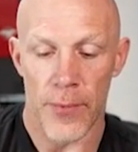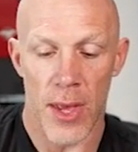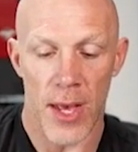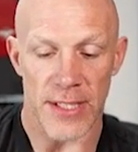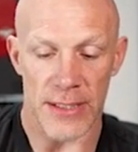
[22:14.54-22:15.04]

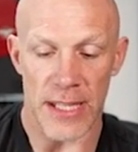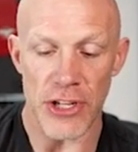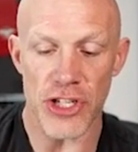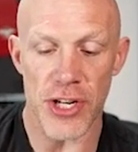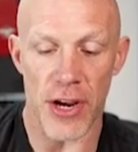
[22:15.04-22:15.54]
It's a
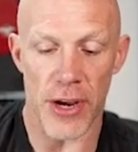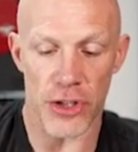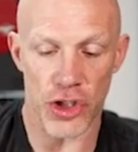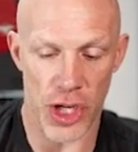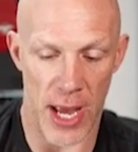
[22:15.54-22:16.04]
legendary
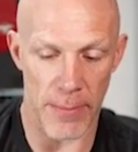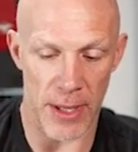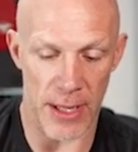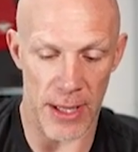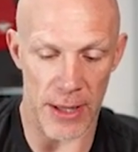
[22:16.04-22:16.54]

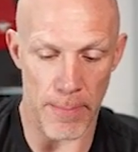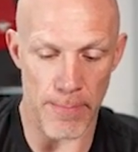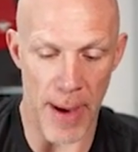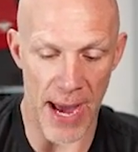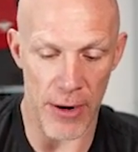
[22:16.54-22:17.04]
enchantment in the
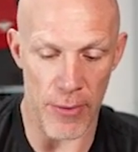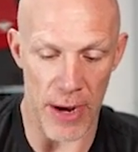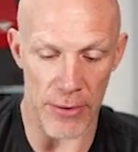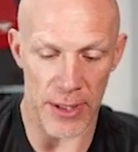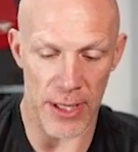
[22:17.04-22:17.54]

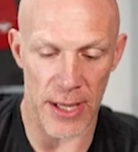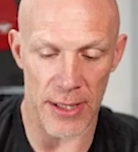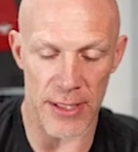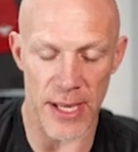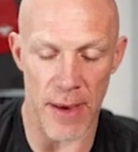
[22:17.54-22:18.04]
background, and
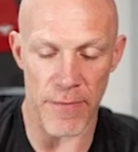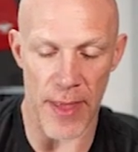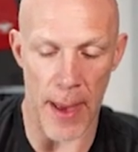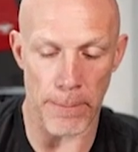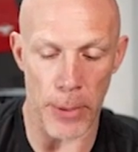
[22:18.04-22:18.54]
this came from
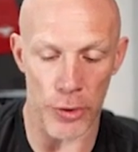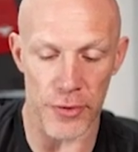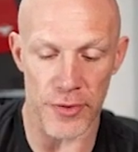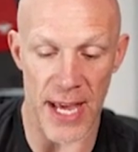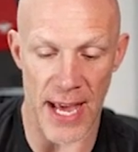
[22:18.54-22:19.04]
that
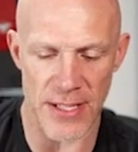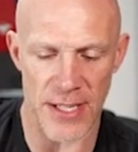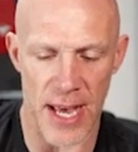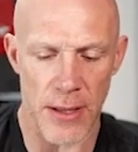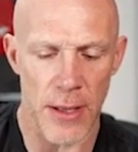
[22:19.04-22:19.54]
Baldur's Gate
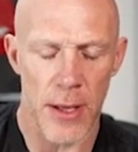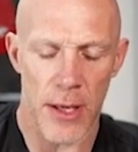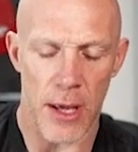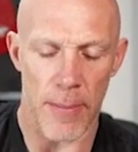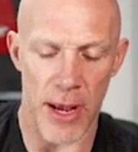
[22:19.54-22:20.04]
set.
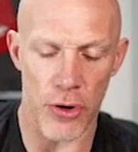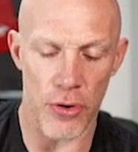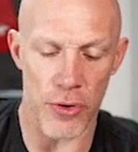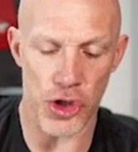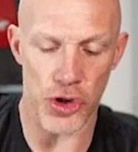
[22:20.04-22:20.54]
Commander
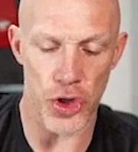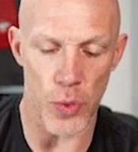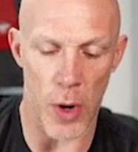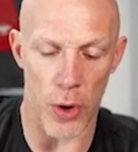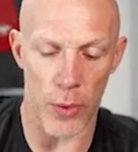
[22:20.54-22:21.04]
creatures
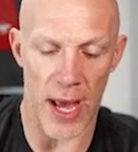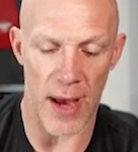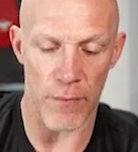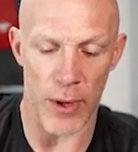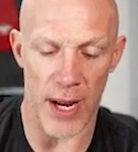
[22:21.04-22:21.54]
you own
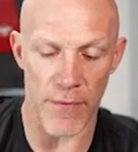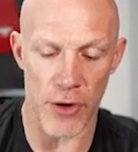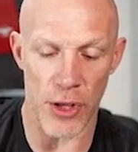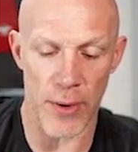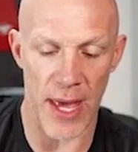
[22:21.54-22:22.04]
have, whenever
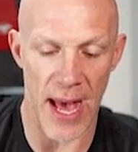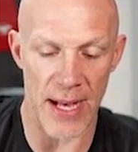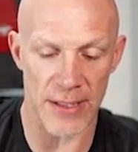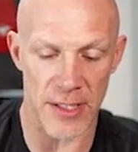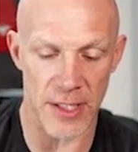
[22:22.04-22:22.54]
you
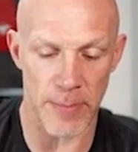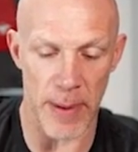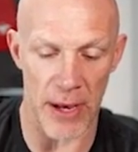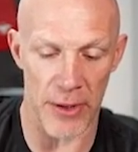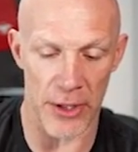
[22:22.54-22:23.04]
cast a
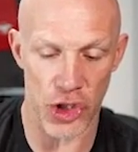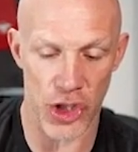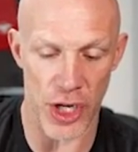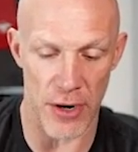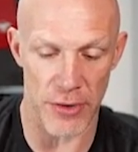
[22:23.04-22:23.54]
spell that
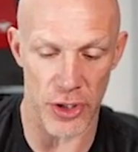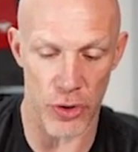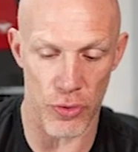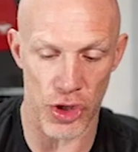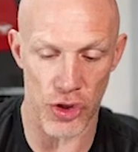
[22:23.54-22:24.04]
shares a
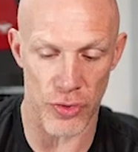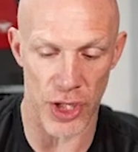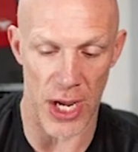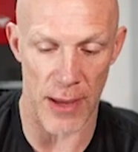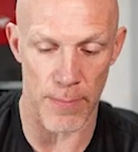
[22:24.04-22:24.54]
creature
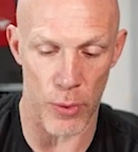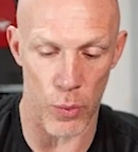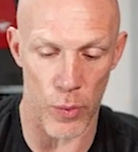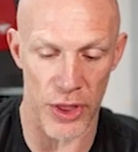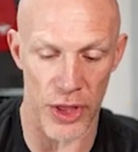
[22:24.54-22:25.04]
type
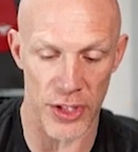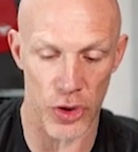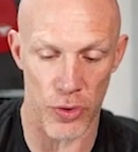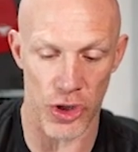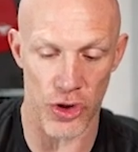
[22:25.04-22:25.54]
with this
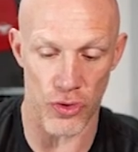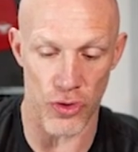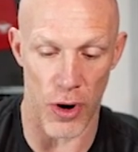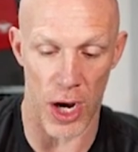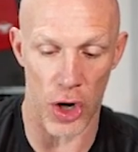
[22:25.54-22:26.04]
creature,
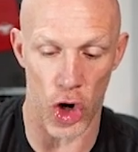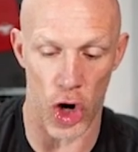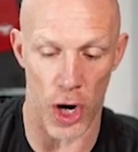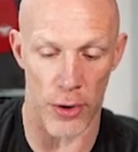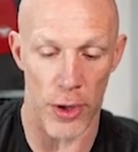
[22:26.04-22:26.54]
draw a
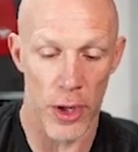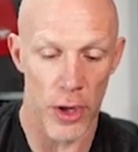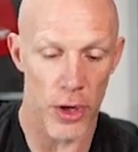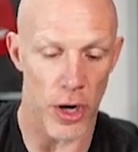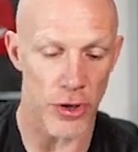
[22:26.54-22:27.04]
card.
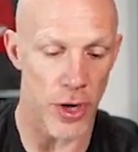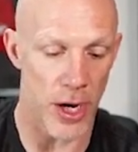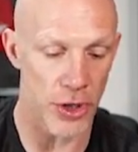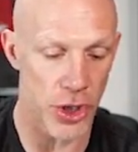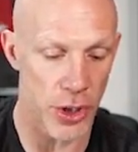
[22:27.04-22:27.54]
Card draw
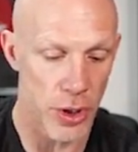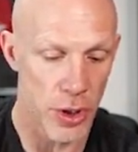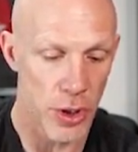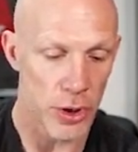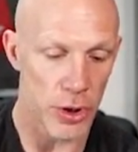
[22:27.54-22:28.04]
engine,
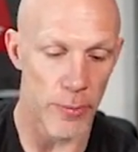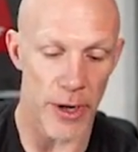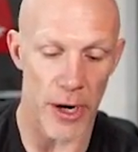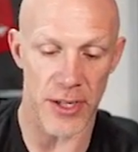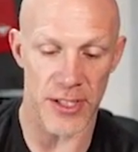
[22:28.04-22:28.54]

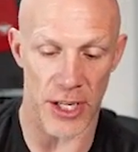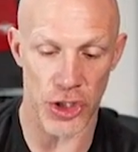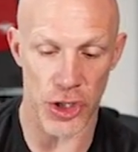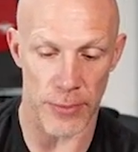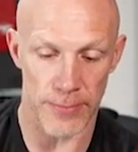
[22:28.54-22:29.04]
Luminarch Ascension.